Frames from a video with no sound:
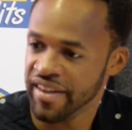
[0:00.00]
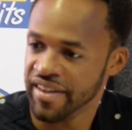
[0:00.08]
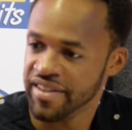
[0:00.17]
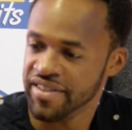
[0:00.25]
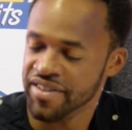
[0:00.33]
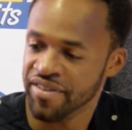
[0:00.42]

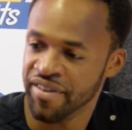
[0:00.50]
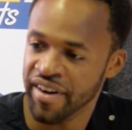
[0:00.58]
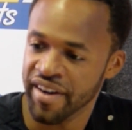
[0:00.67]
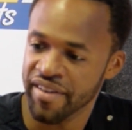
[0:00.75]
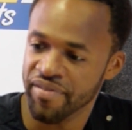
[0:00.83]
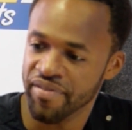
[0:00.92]

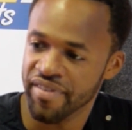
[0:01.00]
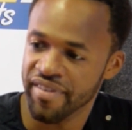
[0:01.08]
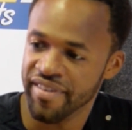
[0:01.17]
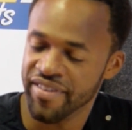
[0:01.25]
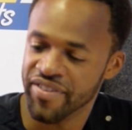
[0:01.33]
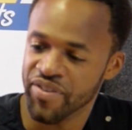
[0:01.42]
Right.
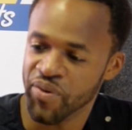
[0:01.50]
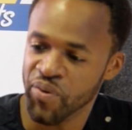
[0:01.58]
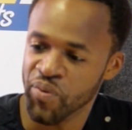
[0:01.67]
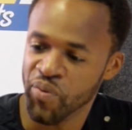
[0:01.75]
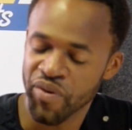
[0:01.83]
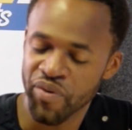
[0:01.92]
So
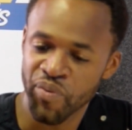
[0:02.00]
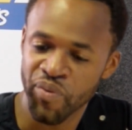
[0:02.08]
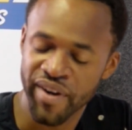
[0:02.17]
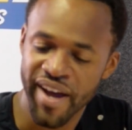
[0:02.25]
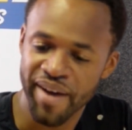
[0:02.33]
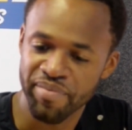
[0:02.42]

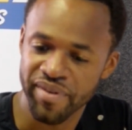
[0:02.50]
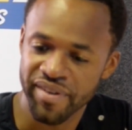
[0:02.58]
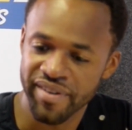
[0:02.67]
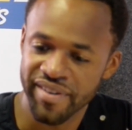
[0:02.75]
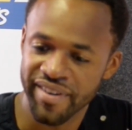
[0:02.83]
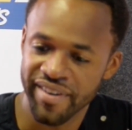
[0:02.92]
what happened?